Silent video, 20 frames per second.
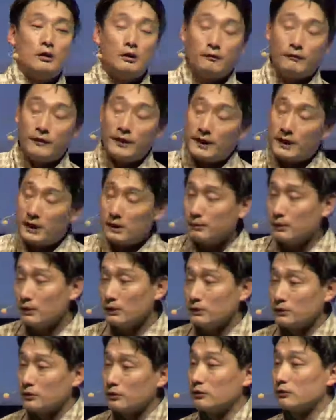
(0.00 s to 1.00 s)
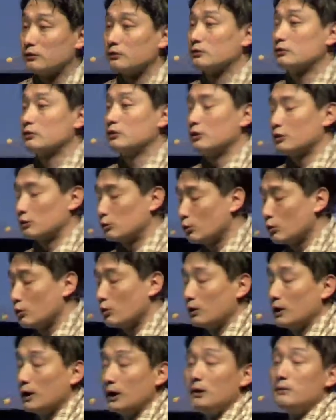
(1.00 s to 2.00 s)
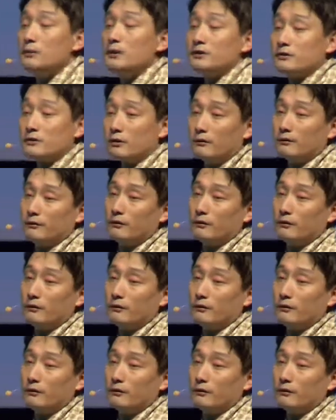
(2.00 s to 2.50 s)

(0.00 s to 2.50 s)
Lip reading: variables or so-called elements of